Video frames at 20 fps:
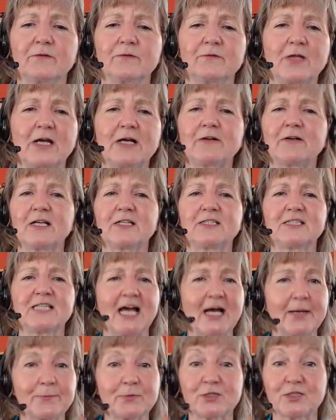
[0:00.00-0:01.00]
their
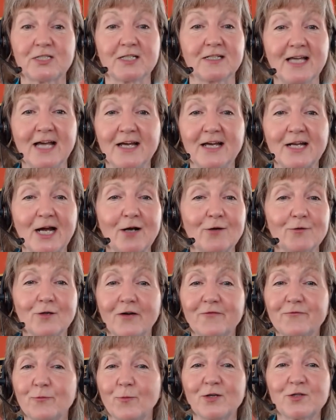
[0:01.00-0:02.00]
attempts to get our
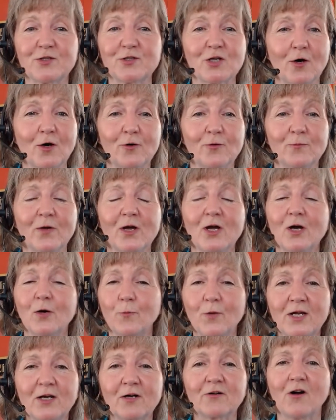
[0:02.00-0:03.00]
loved ones home.
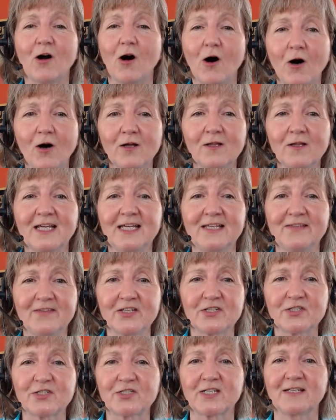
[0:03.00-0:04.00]
We are all in
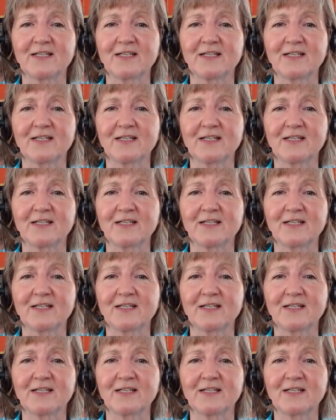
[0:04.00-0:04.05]
this